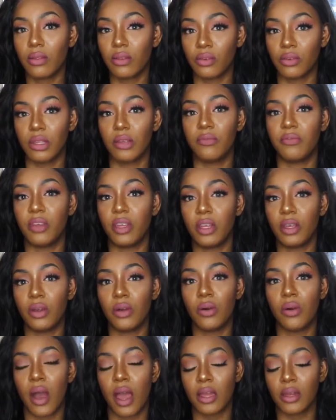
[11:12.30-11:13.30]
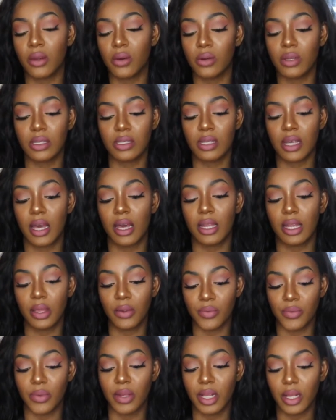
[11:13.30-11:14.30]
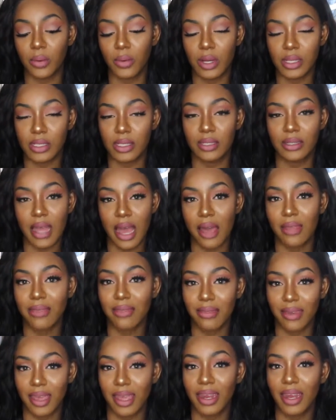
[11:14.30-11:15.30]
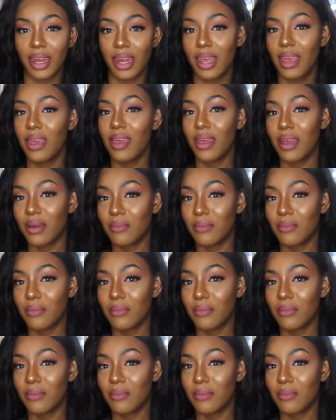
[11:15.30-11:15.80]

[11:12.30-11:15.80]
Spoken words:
through the video I noticed that it really wasn't that thin.